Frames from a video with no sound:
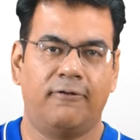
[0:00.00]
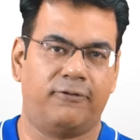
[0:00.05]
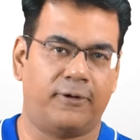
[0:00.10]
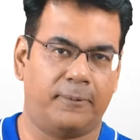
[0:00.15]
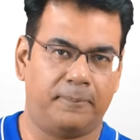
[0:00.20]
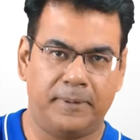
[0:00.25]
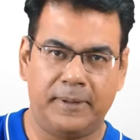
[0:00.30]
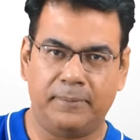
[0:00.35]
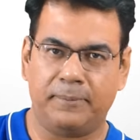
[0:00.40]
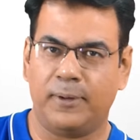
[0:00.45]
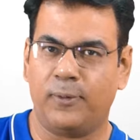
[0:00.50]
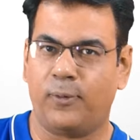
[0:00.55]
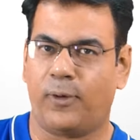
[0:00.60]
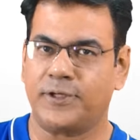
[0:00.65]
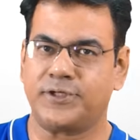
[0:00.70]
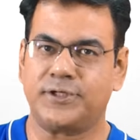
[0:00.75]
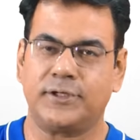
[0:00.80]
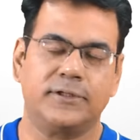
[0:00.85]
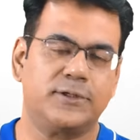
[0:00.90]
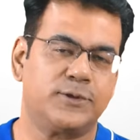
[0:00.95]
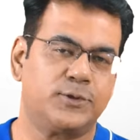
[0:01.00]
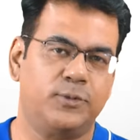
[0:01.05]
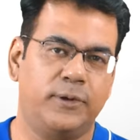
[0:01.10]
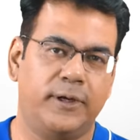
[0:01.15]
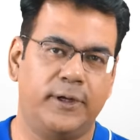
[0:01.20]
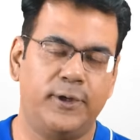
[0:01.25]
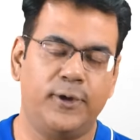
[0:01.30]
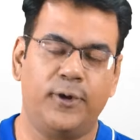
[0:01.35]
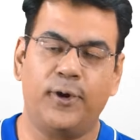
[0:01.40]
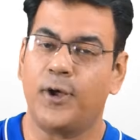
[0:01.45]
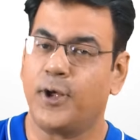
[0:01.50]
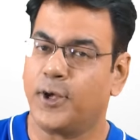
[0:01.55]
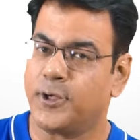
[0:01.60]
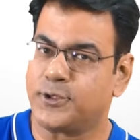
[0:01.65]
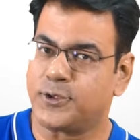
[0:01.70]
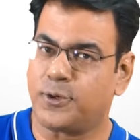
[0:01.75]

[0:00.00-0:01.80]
for people watching this video.